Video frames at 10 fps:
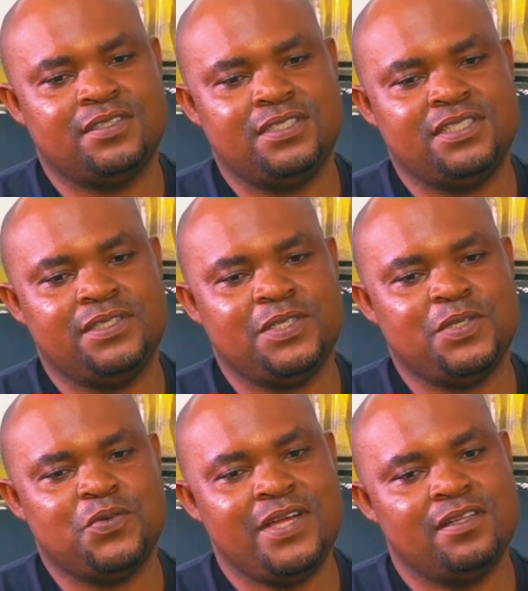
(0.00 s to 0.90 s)
the
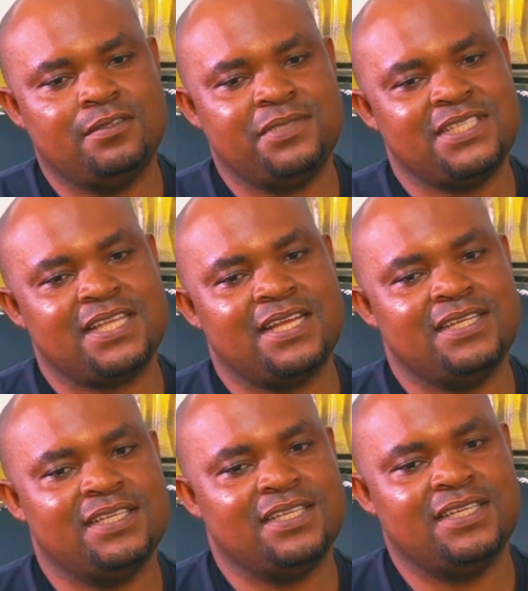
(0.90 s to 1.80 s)
whale
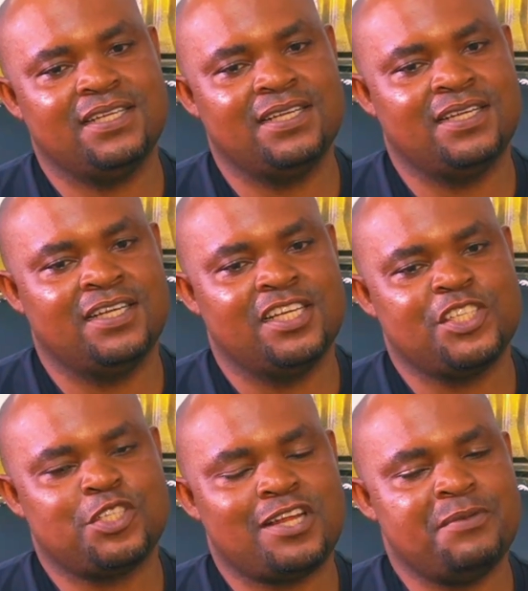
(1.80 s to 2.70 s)
basically
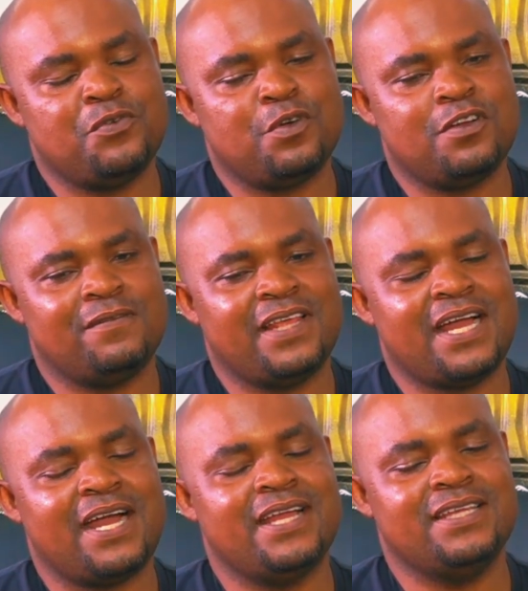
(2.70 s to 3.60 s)
should have been one of the
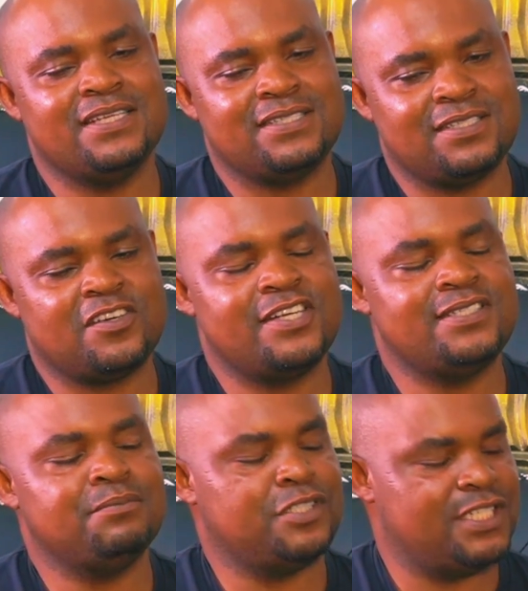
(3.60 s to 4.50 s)
highest
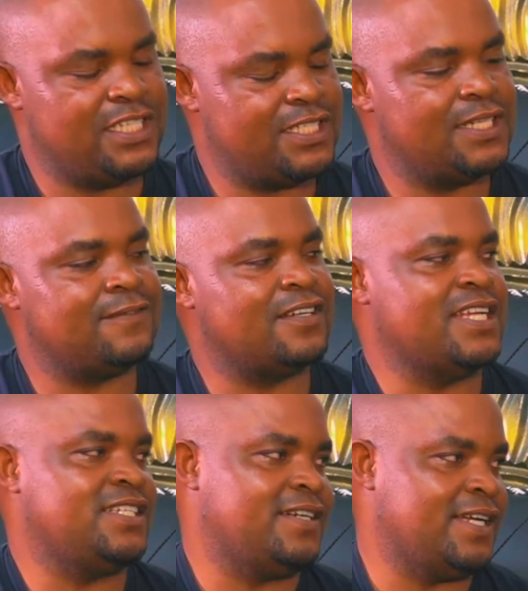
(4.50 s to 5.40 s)
tourism potentials for
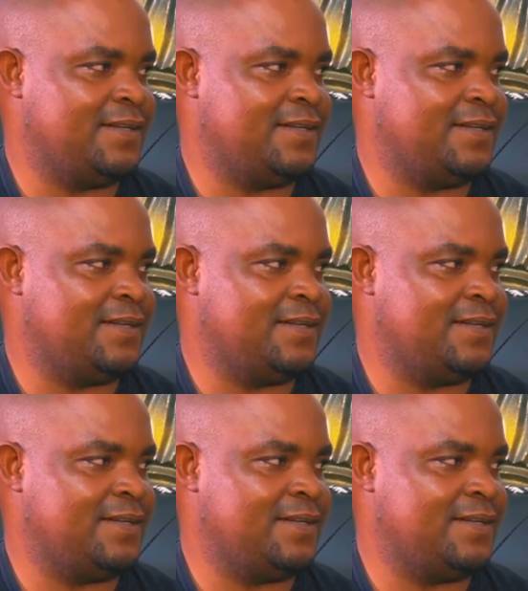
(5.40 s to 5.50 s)
Nigeria.